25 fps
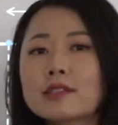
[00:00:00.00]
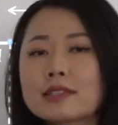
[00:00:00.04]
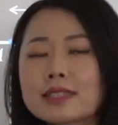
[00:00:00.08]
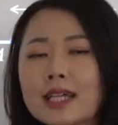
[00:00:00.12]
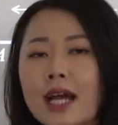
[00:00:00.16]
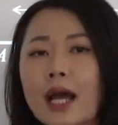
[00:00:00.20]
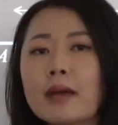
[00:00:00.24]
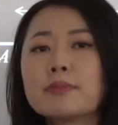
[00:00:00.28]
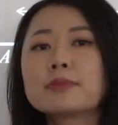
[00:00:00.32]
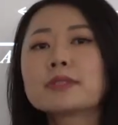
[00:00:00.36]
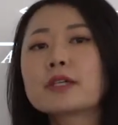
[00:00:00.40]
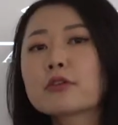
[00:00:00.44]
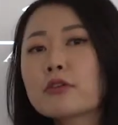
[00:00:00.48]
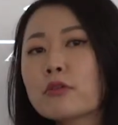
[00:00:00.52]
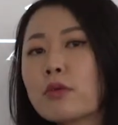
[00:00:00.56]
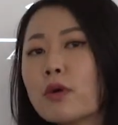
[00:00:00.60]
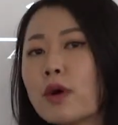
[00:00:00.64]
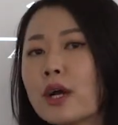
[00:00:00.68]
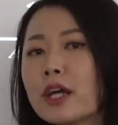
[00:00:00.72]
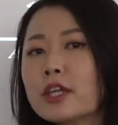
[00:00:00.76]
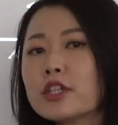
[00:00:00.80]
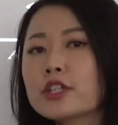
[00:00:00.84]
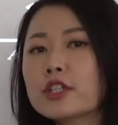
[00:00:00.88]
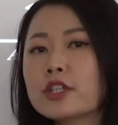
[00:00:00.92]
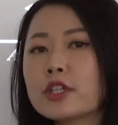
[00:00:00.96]
types of
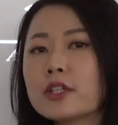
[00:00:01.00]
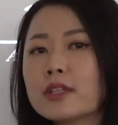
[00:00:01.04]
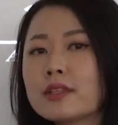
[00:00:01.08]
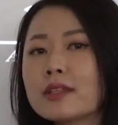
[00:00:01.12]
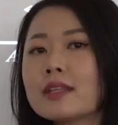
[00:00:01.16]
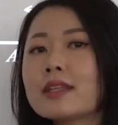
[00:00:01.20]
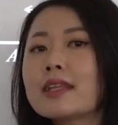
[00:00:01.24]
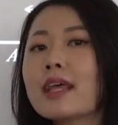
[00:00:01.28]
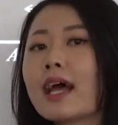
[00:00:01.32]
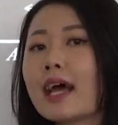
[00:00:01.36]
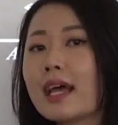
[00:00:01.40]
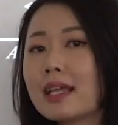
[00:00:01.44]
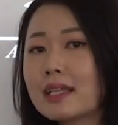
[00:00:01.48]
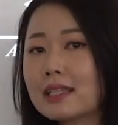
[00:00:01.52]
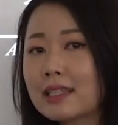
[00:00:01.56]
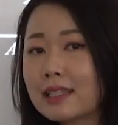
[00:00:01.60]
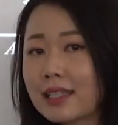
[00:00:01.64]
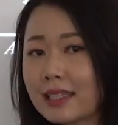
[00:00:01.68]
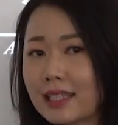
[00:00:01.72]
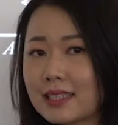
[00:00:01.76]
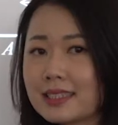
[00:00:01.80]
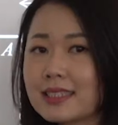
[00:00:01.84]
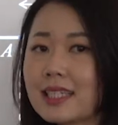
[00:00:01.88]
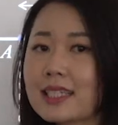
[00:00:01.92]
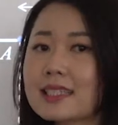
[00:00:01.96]
questions that
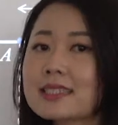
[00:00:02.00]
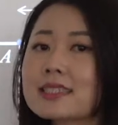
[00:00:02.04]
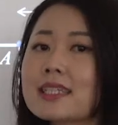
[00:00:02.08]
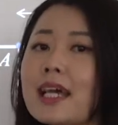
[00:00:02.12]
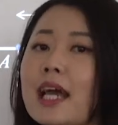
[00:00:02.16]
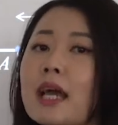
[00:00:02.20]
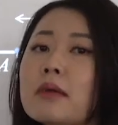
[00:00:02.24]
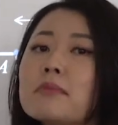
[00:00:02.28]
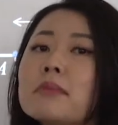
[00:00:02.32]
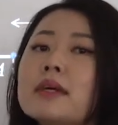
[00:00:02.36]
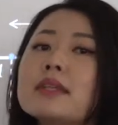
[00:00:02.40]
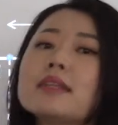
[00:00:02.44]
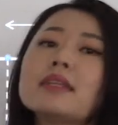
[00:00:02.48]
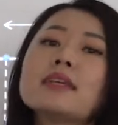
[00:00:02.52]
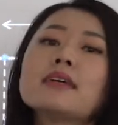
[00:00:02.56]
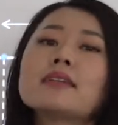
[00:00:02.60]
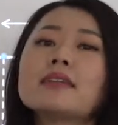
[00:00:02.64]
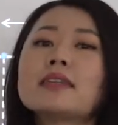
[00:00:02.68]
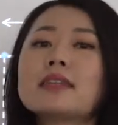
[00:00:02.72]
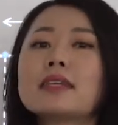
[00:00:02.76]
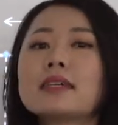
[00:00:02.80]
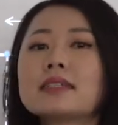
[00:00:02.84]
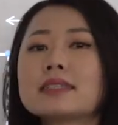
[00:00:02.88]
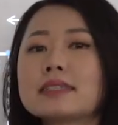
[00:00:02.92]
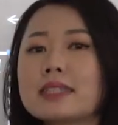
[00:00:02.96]
gets examined
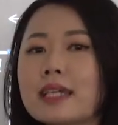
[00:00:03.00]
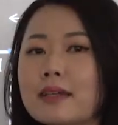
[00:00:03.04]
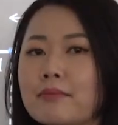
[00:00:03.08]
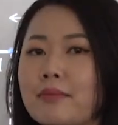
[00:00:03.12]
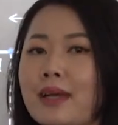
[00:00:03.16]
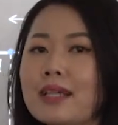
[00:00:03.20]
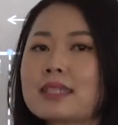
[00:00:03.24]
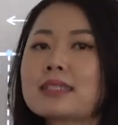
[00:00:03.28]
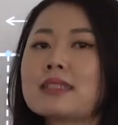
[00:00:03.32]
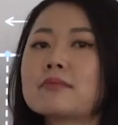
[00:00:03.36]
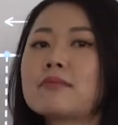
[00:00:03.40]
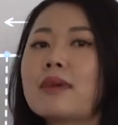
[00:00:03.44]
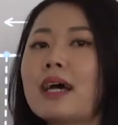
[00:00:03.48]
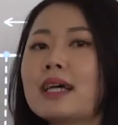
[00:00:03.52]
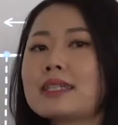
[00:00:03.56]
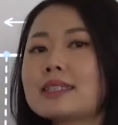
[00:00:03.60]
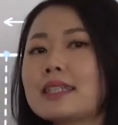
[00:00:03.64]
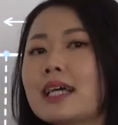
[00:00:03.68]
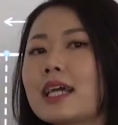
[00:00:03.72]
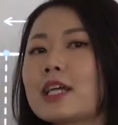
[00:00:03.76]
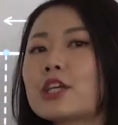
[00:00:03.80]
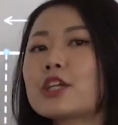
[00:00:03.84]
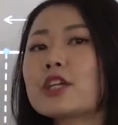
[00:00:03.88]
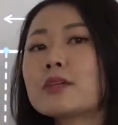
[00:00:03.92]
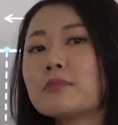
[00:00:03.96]
in this
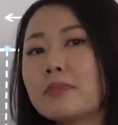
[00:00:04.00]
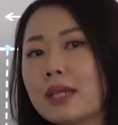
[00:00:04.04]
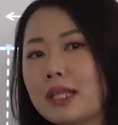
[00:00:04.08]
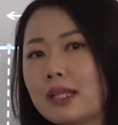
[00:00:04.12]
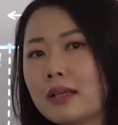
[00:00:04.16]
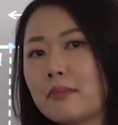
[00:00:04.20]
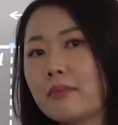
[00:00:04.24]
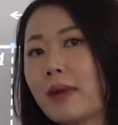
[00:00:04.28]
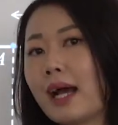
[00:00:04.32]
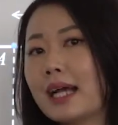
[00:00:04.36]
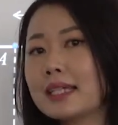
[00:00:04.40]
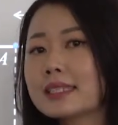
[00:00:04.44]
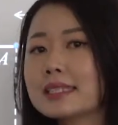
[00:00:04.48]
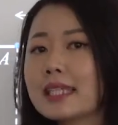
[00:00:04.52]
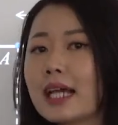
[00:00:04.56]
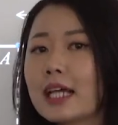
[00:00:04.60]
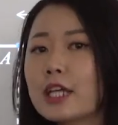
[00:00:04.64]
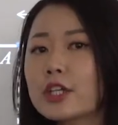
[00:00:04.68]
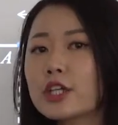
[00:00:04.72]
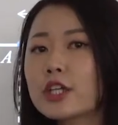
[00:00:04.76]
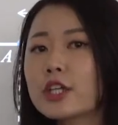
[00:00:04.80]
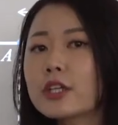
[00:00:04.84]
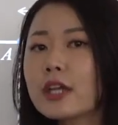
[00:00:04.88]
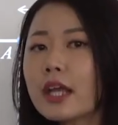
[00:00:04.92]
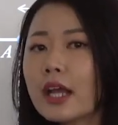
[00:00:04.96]
maximisation,
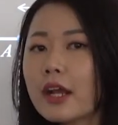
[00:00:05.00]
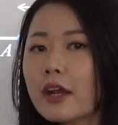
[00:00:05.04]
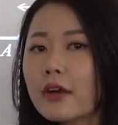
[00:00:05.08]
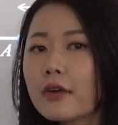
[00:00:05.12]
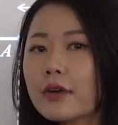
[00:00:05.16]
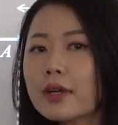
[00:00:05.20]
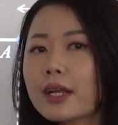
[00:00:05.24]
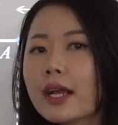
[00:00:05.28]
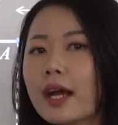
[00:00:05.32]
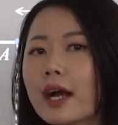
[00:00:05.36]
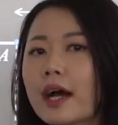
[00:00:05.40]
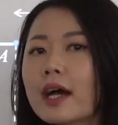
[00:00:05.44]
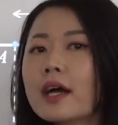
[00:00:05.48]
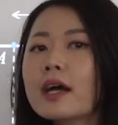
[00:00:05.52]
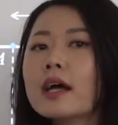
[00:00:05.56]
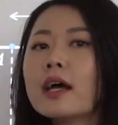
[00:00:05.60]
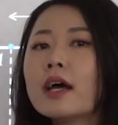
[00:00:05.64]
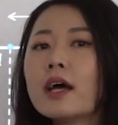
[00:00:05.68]
minimisation area.